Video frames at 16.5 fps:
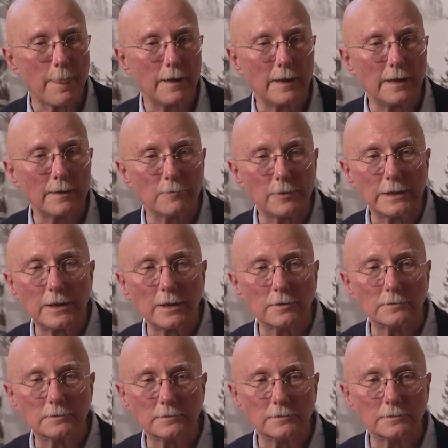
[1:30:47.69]
and we
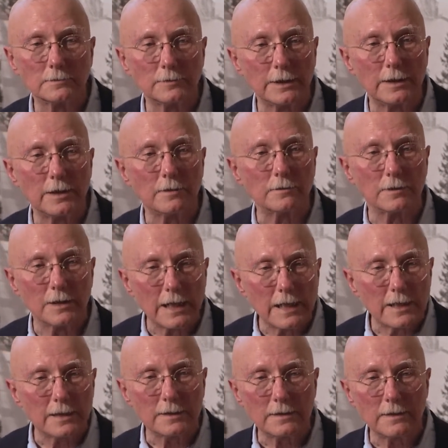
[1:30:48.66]
don't, we don't
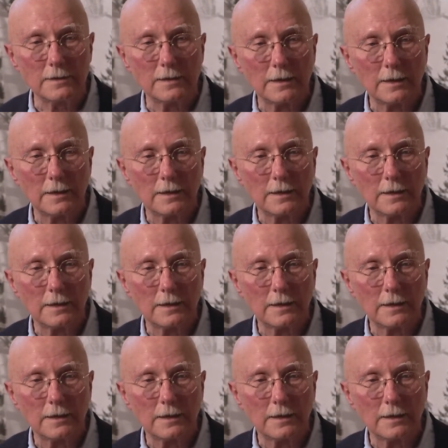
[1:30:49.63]
need it,